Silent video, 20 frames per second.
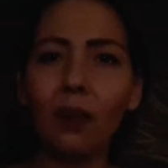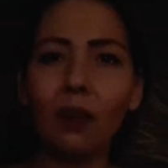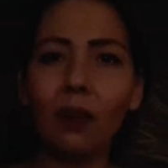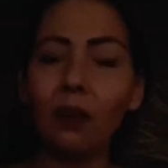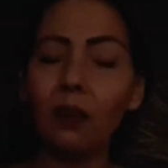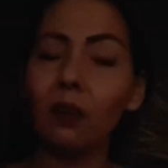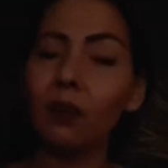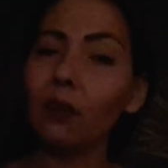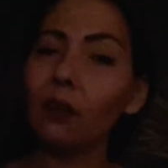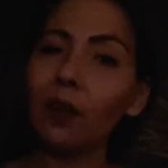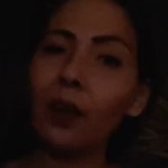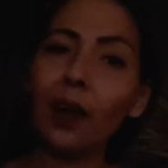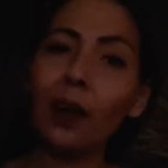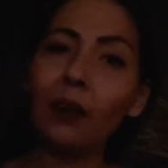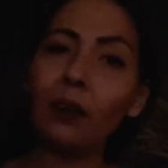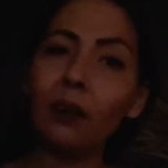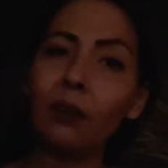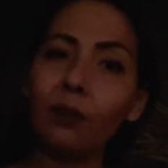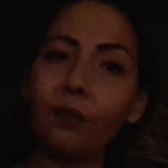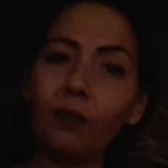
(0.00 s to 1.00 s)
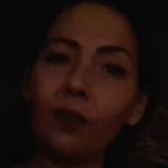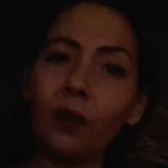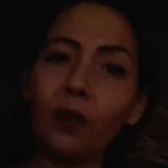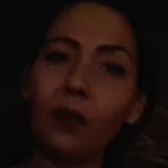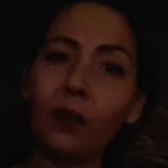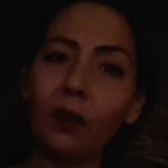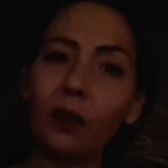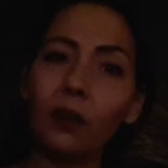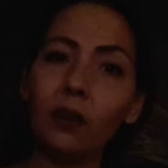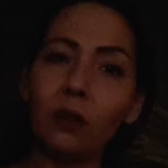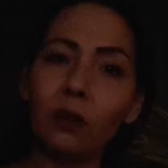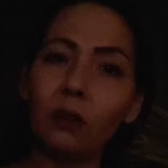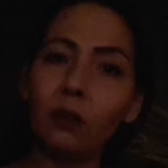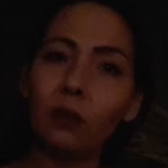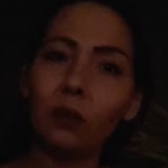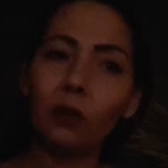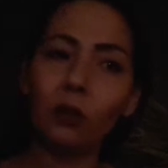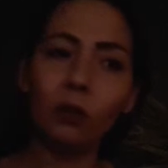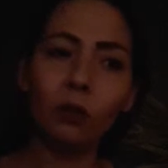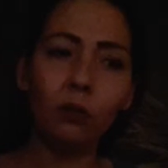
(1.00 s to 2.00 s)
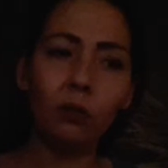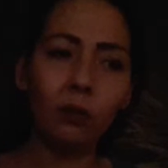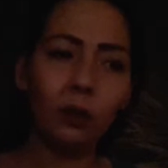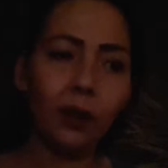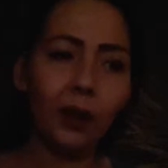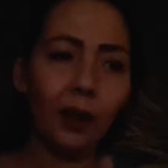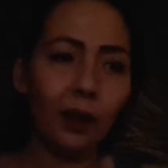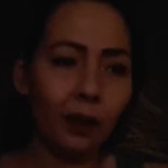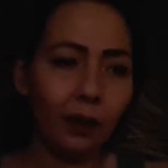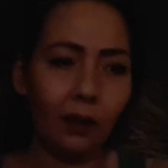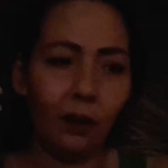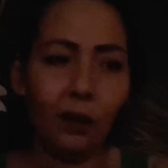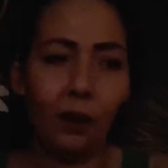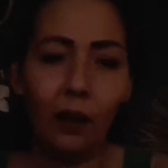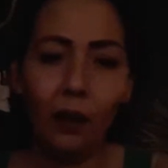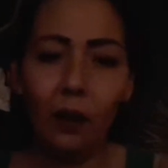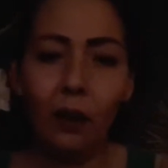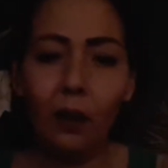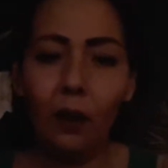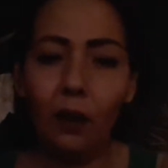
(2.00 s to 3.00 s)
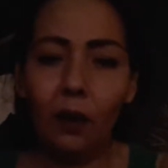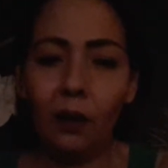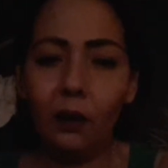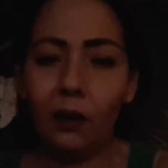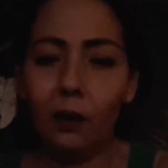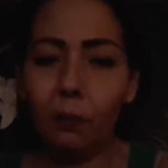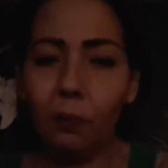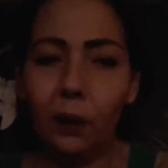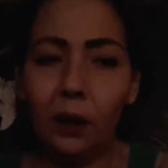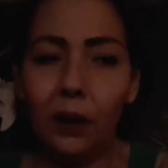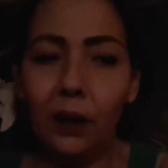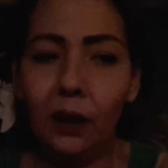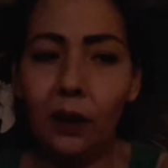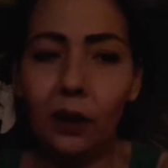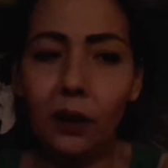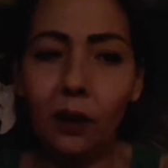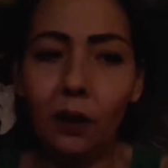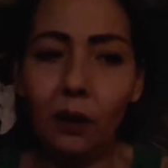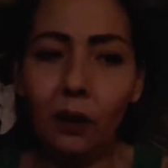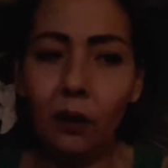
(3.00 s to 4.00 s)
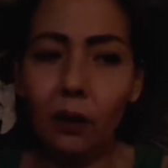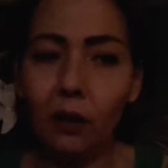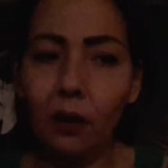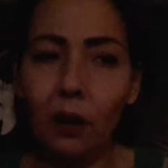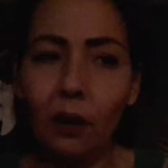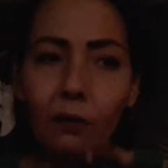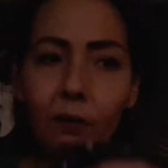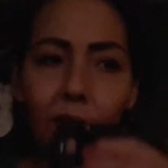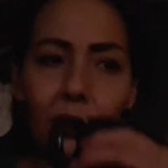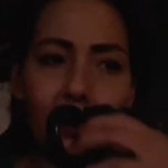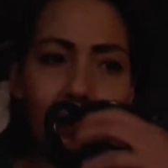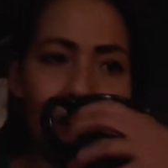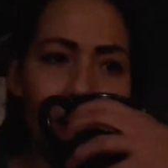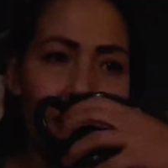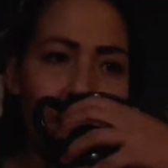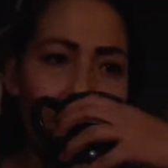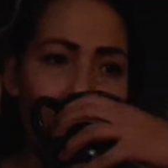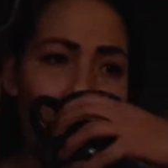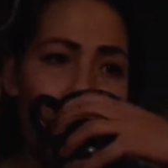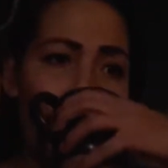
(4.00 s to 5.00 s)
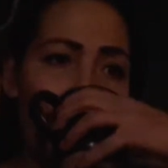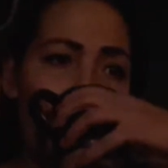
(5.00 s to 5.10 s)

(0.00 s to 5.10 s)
another kind of toolkit the police confiscate